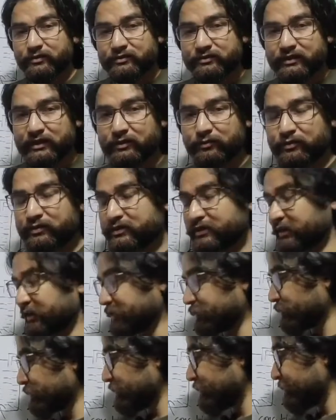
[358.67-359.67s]
oxide will
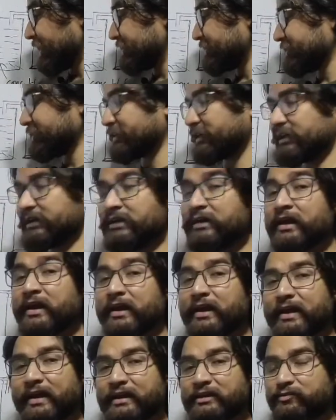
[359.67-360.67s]
react with HCl
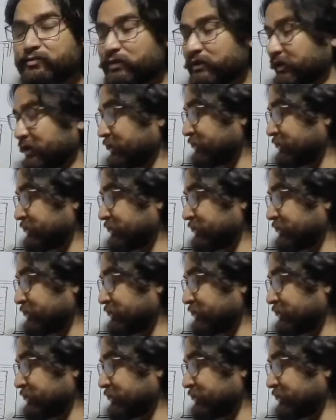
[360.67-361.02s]
as well